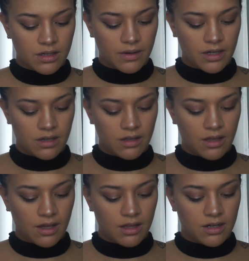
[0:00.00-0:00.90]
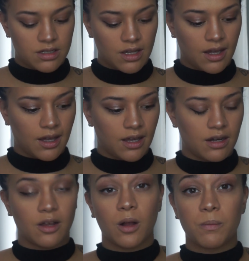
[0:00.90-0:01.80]
We're gonna do the other side
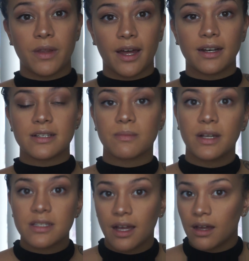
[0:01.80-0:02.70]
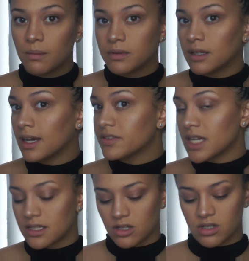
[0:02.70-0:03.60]
and hope that it doesn't mess up. The left
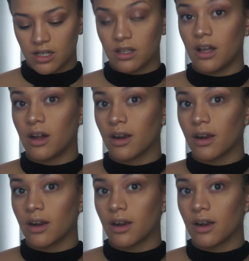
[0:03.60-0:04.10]
side's usually a lot